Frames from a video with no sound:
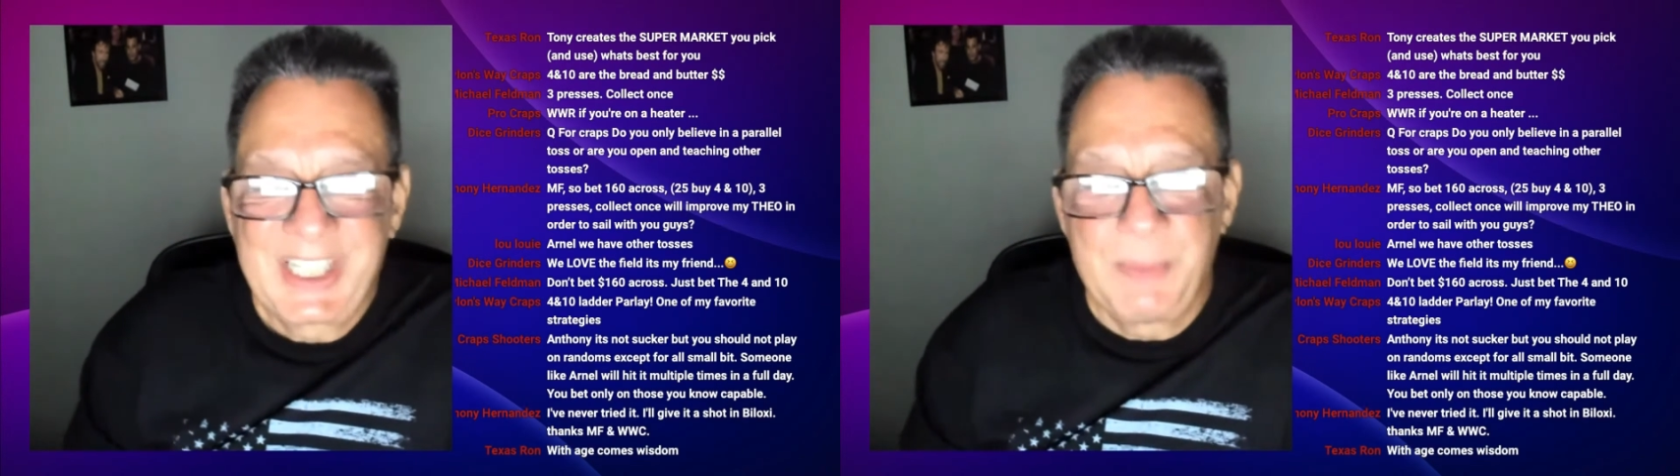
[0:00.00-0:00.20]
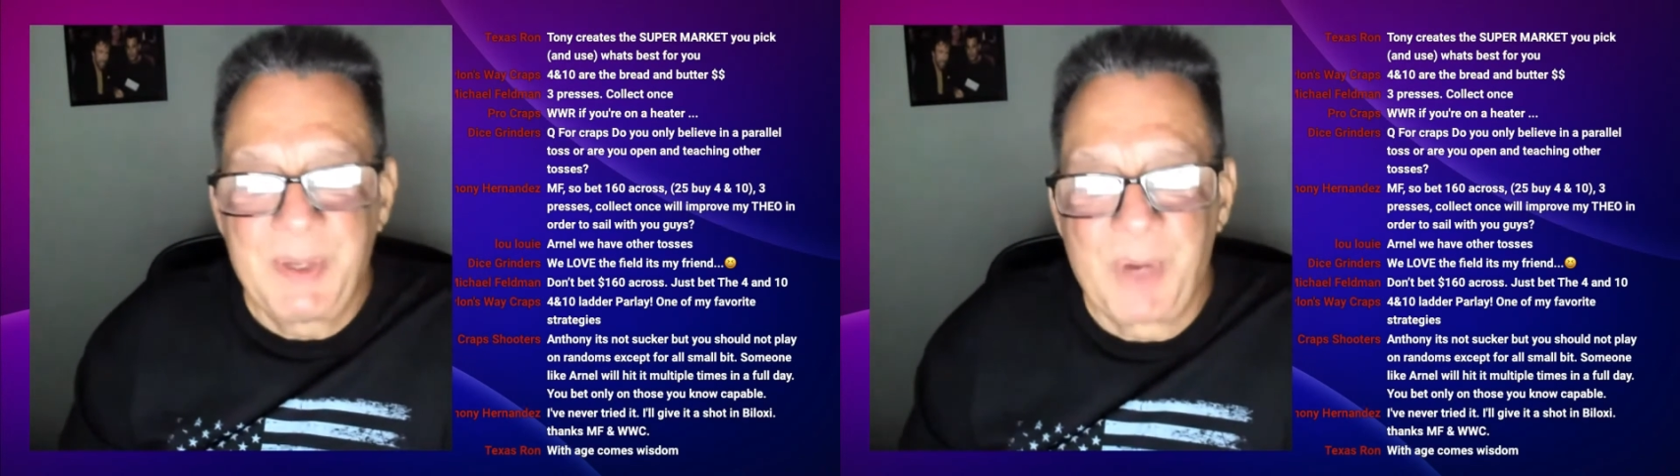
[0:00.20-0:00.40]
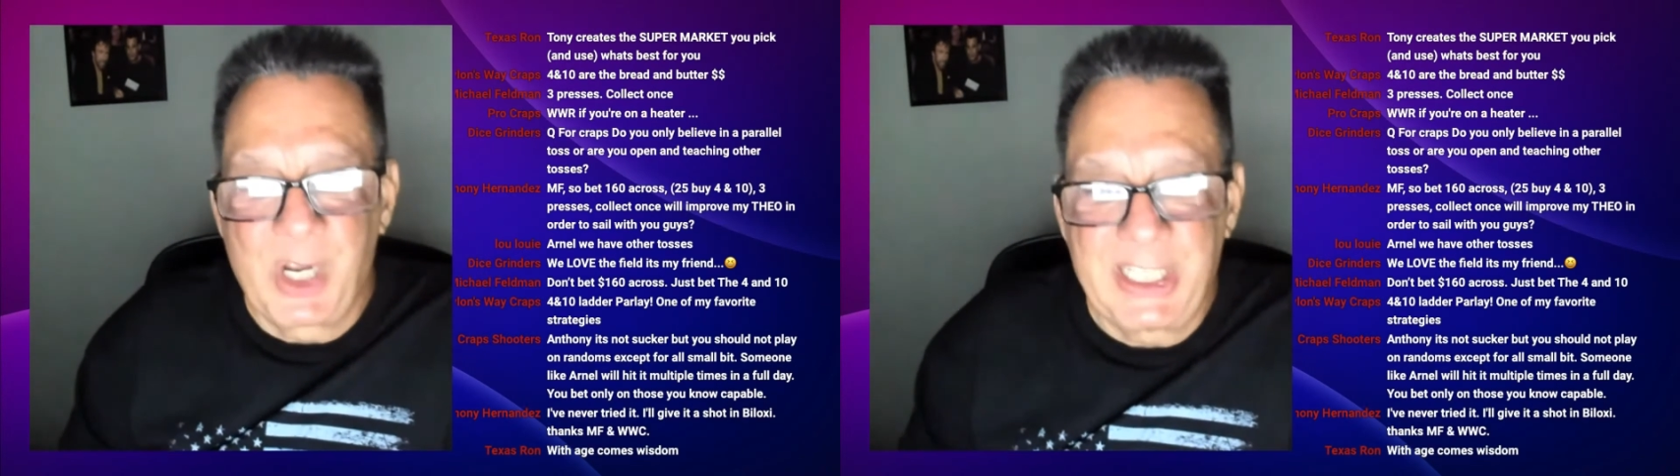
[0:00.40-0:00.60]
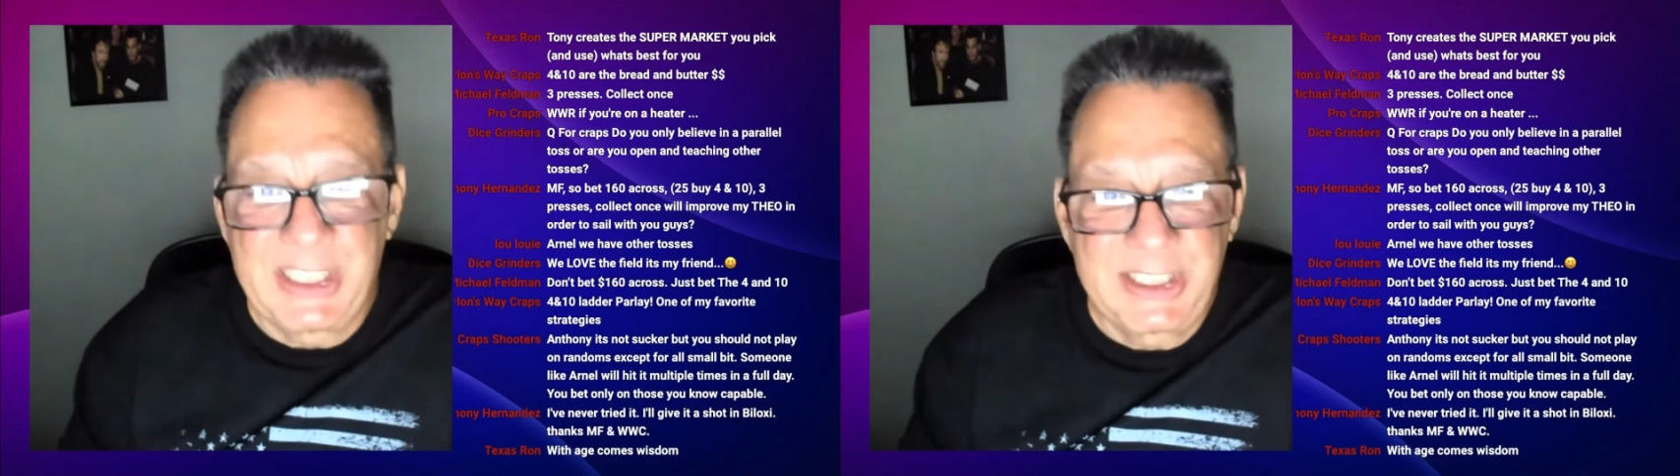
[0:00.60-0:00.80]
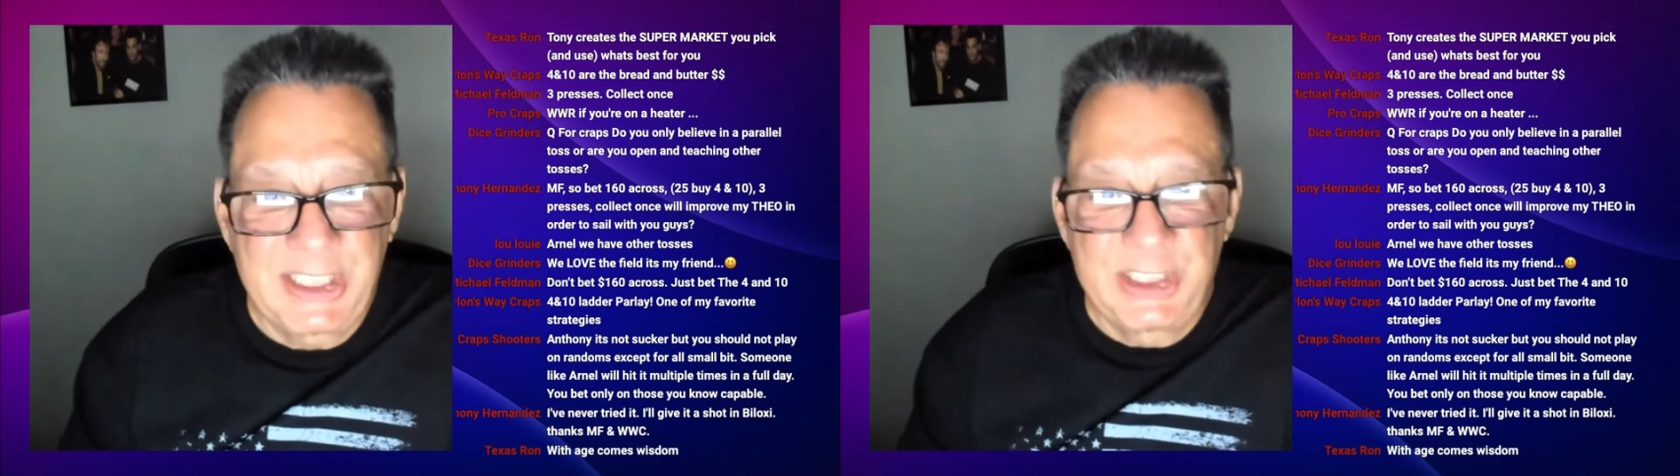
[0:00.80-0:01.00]
Gimme money
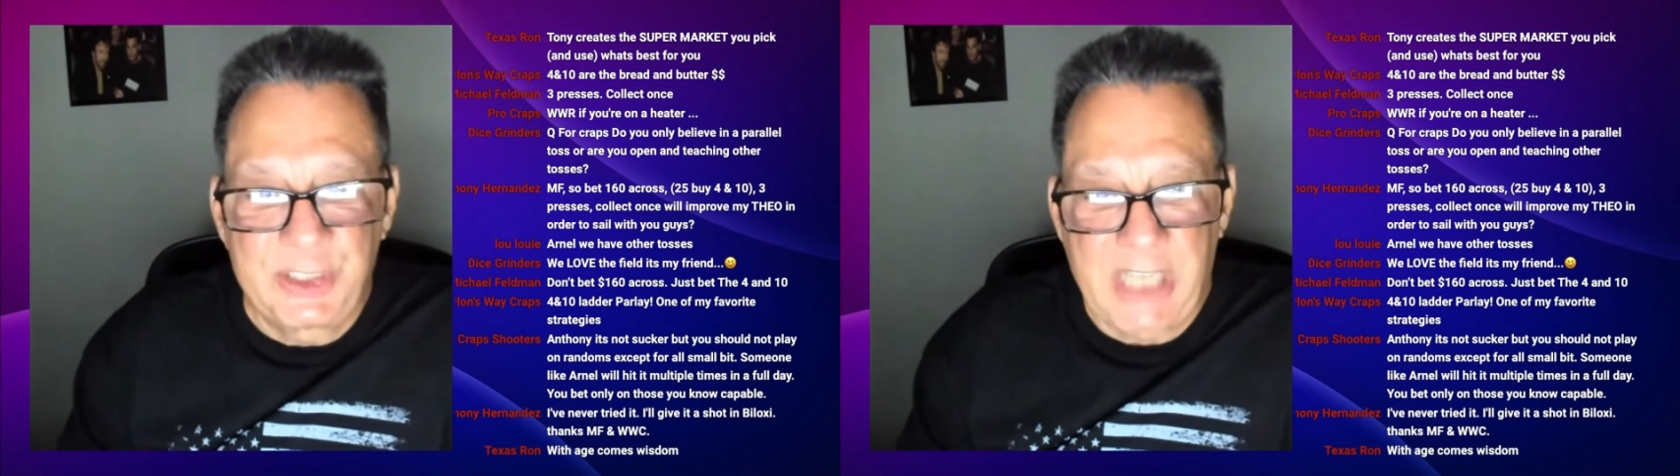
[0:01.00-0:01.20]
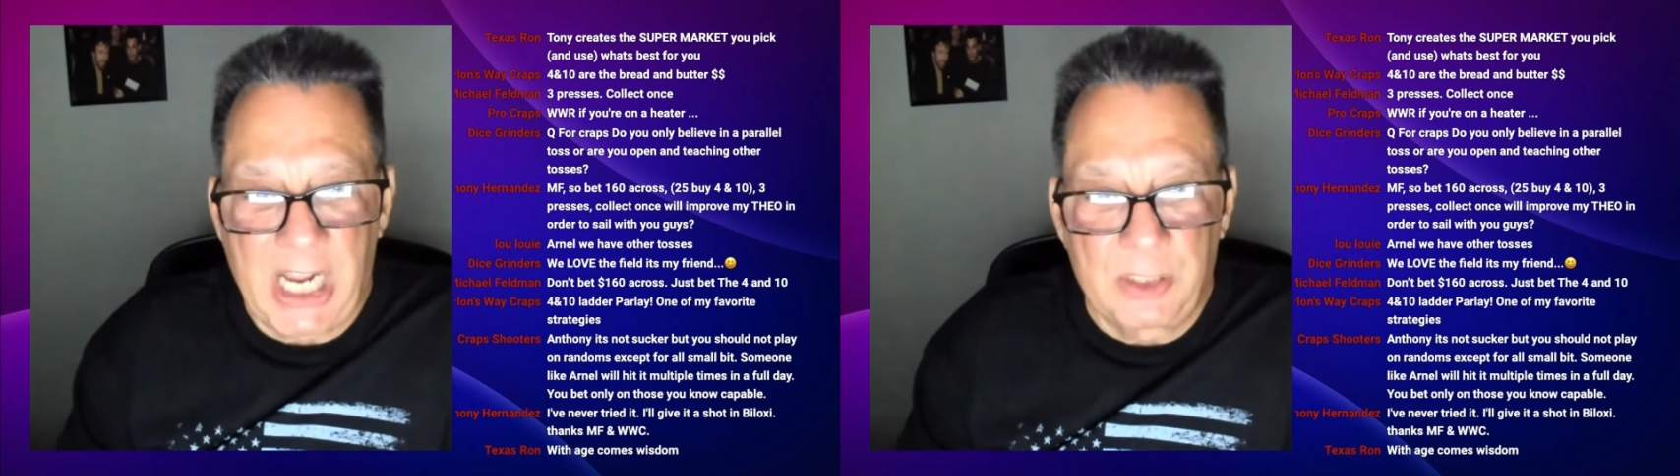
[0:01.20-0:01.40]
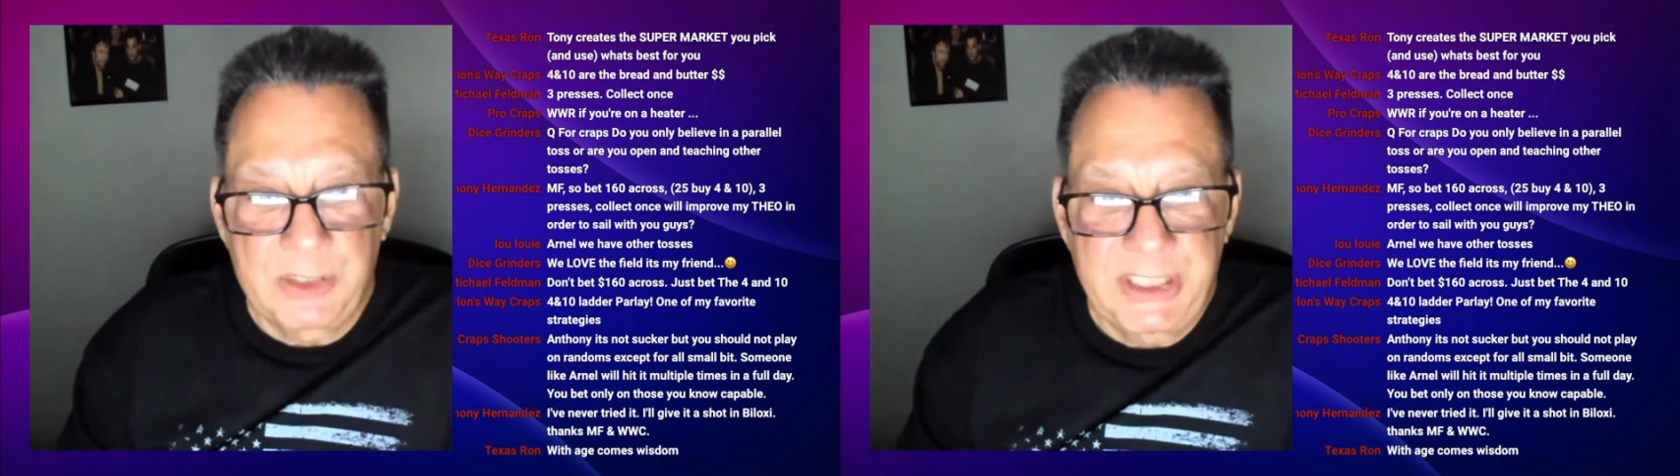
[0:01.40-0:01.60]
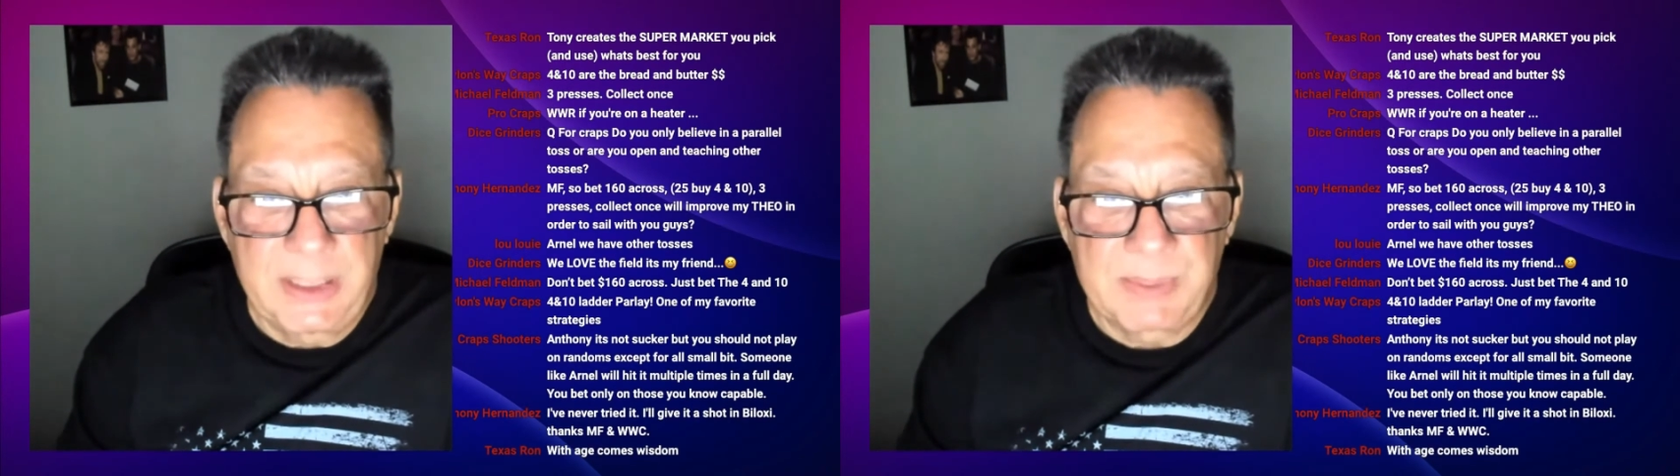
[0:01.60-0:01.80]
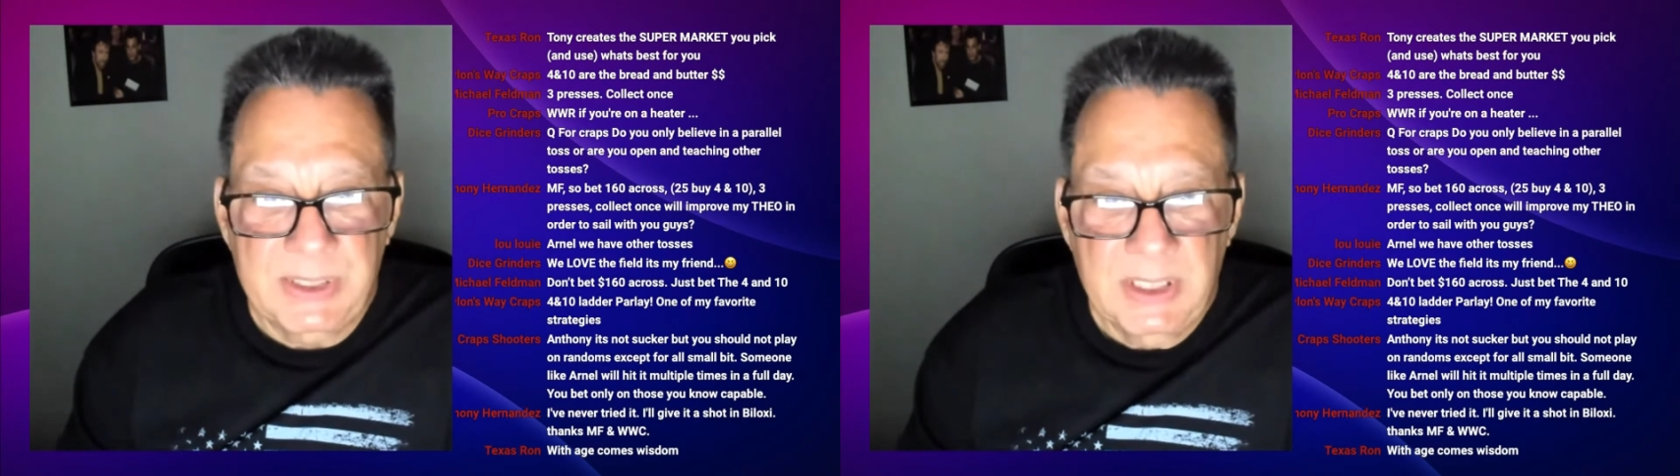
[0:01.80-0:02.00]
is your dollar
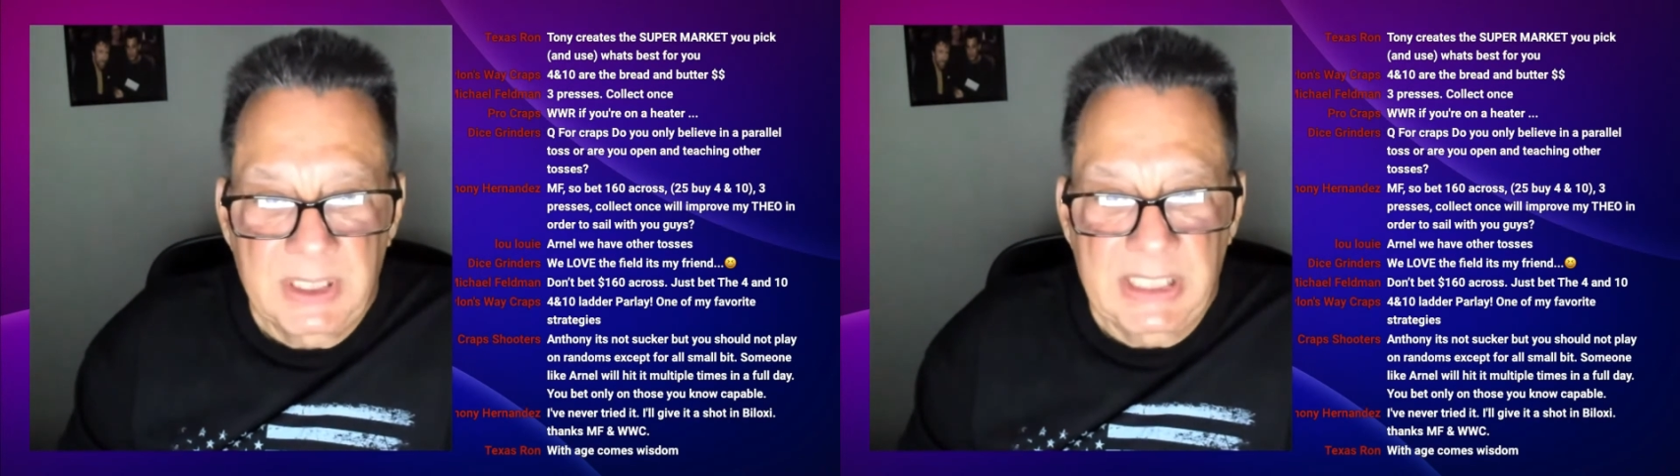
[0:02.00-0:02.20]
chips.